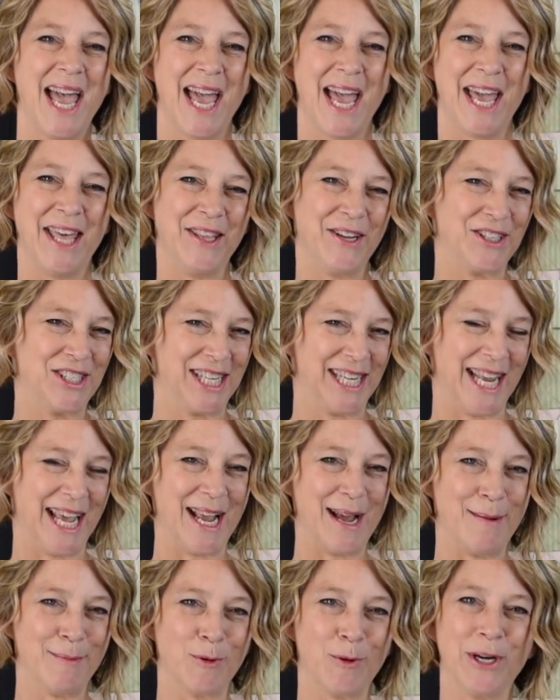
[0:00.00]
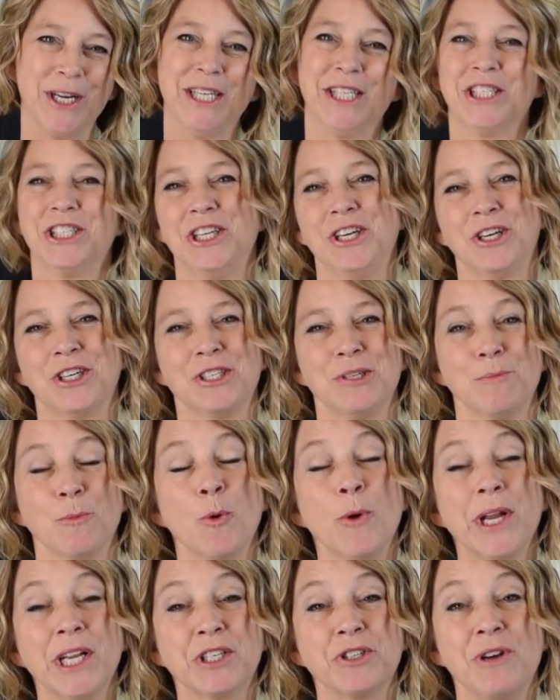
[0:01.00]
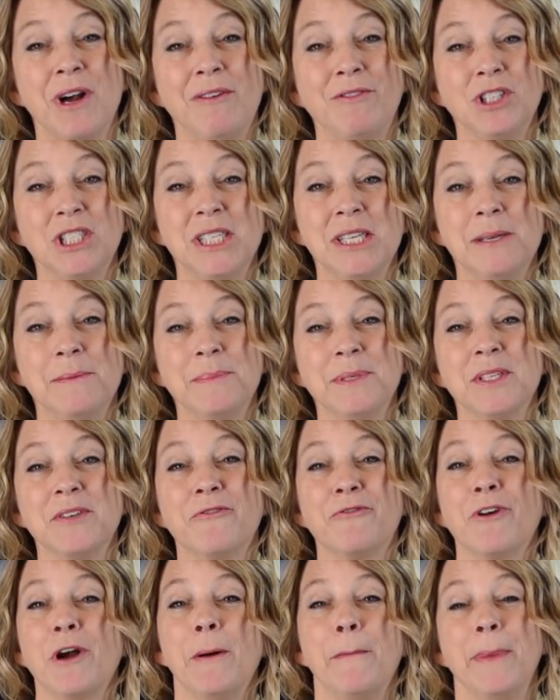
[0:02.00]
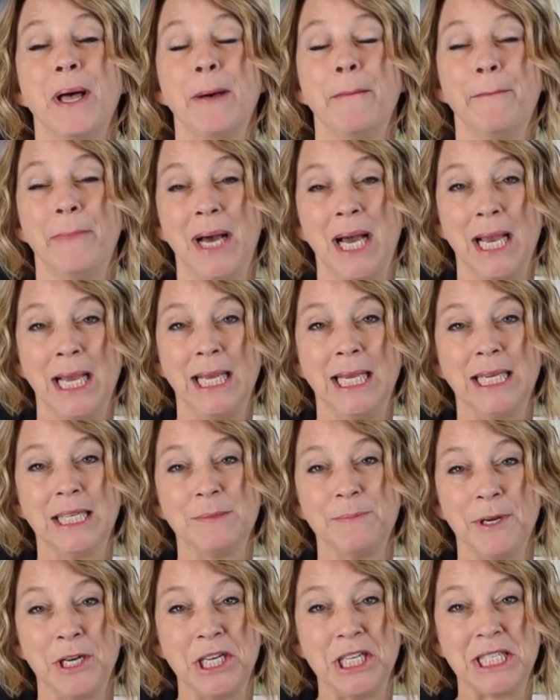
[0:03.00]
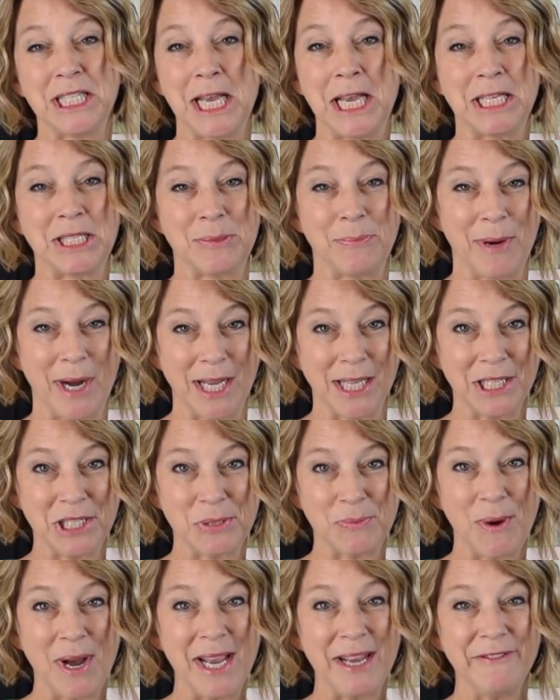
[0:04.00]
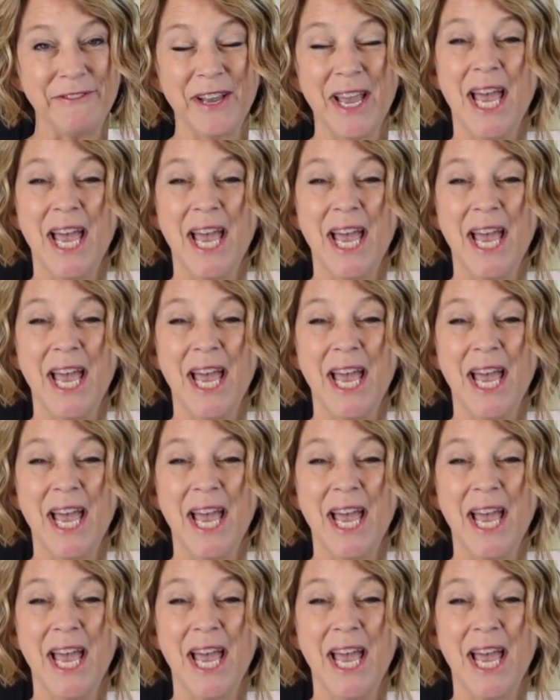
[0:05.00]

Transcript: Hey there, today I'm going to share some quick travel tips from my experience as a pilot's wife.